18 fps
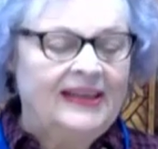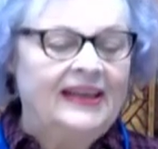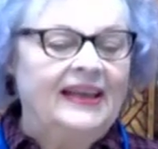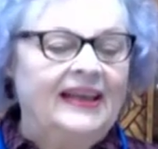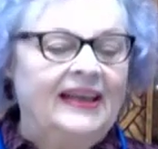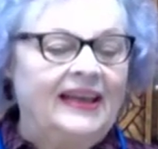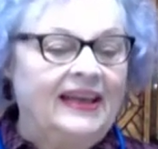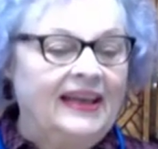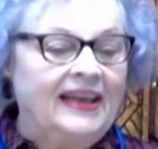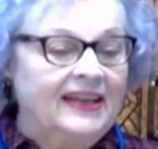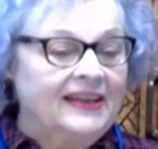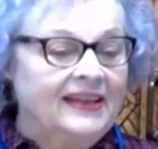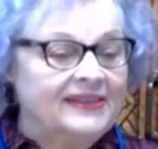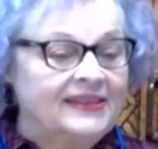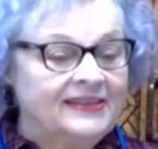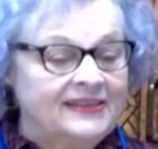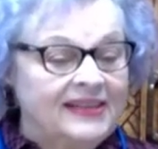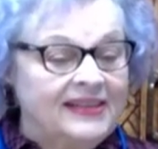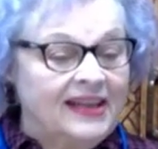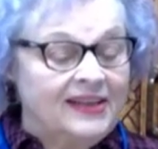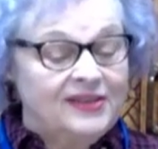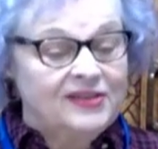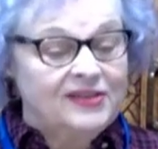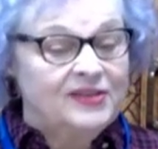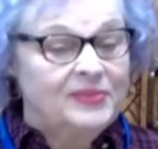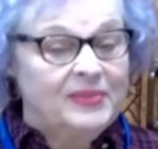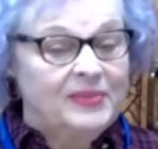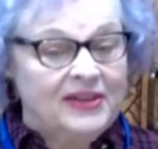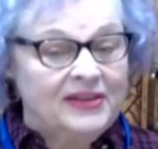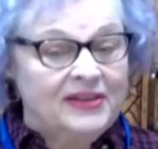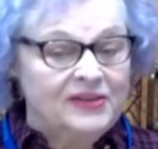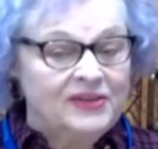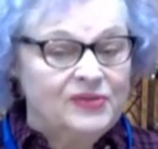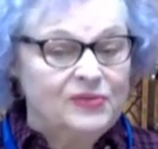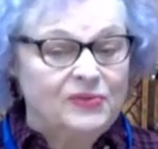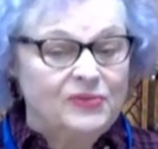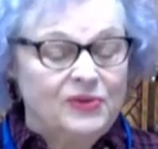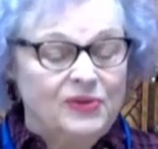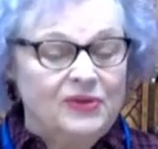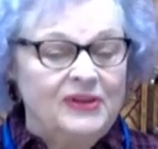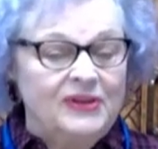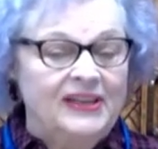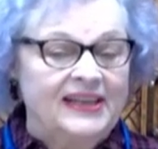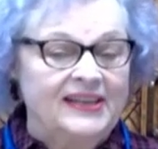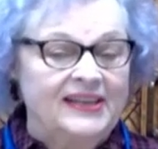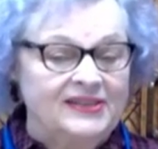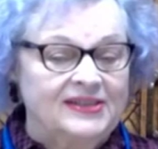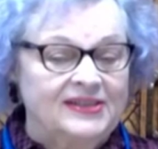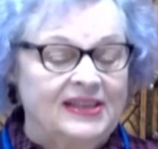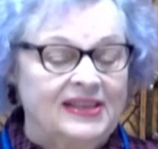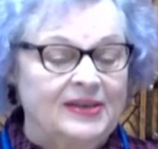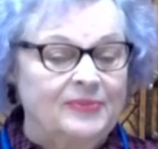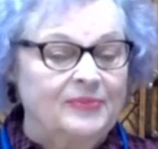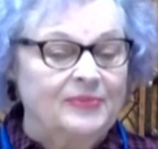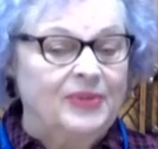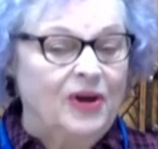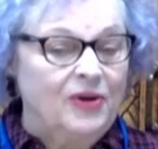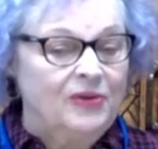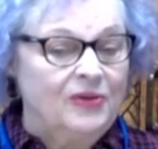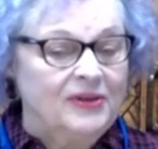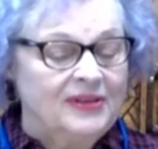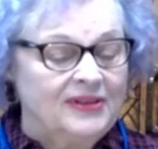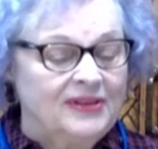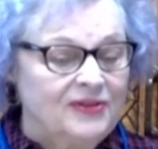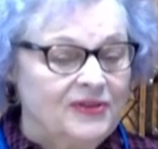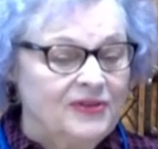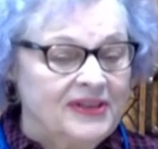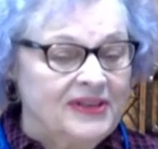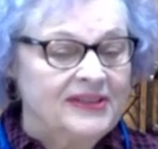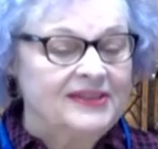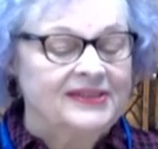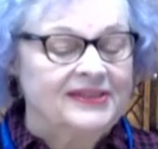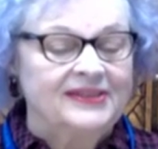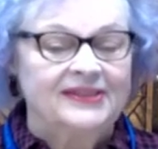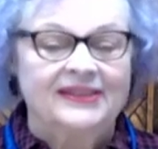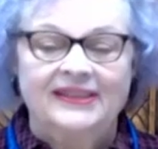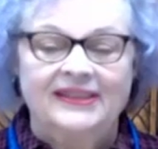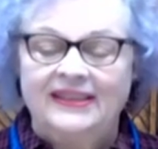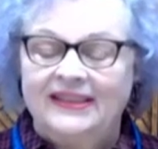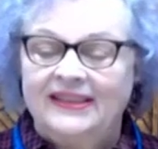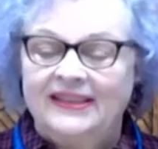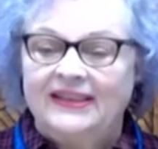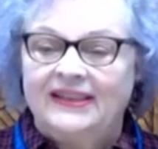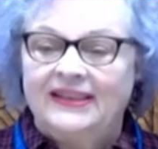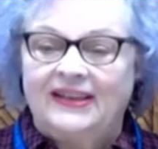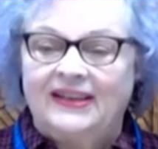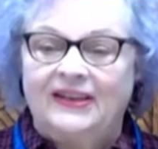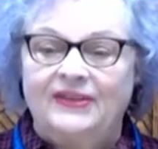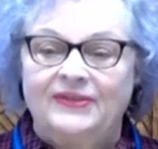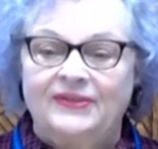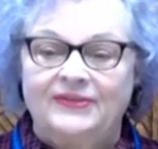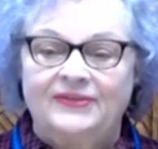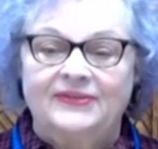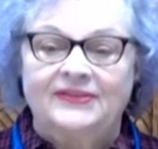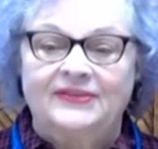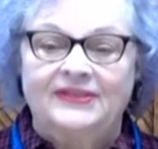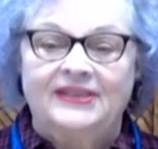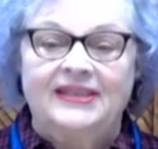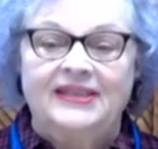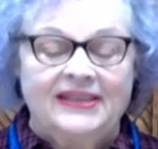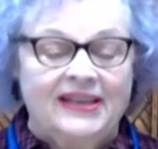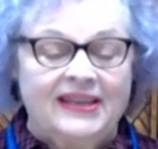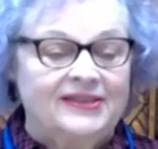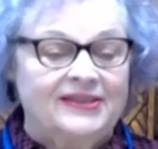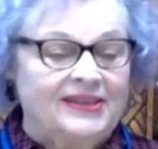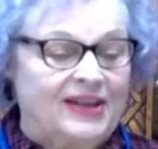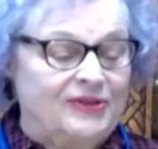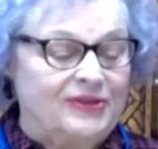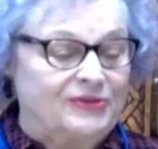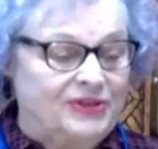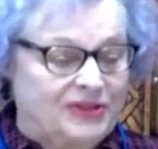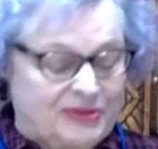and tell us about his role as the Poet Laureate of Teaneck Township.